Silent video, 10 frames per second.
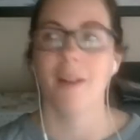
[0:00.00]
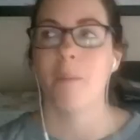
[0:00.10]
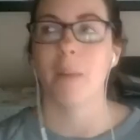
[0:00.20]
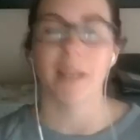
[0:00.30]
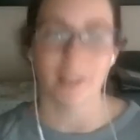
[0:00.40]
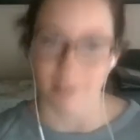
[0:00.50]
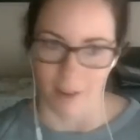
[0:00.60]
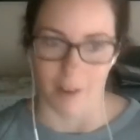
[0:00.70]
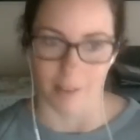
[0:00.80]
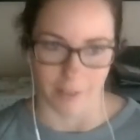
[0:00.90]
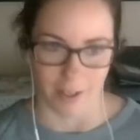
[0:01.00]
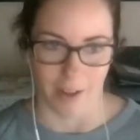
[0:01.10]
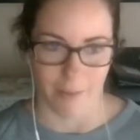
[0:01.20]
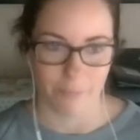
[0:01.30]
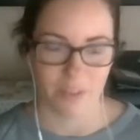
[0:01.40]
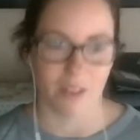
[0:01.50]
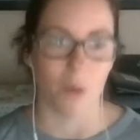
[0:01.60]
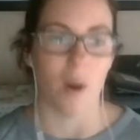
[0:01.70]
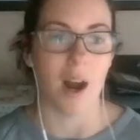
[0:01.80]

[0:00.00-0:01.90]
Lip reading: My kids are gone all day now. So